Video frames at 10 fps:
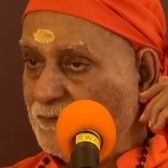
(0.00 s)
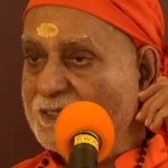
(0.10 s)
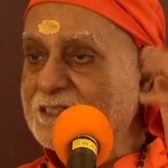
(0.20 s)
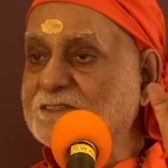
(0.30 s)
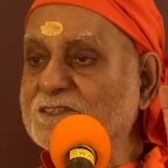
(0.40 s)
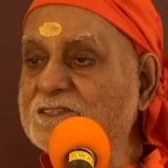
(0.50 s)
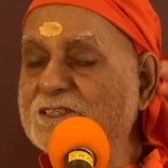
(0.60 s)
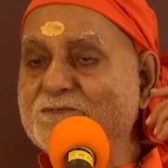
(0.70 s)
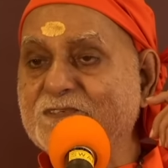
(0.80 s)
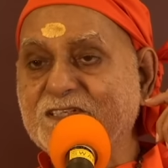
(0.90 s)
What is
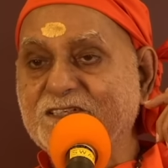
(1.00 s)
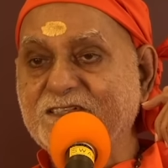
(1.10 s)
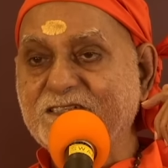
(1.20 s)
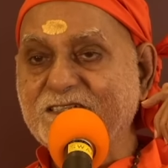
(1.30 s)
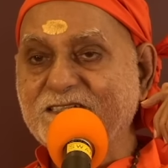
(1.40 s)
this infinity?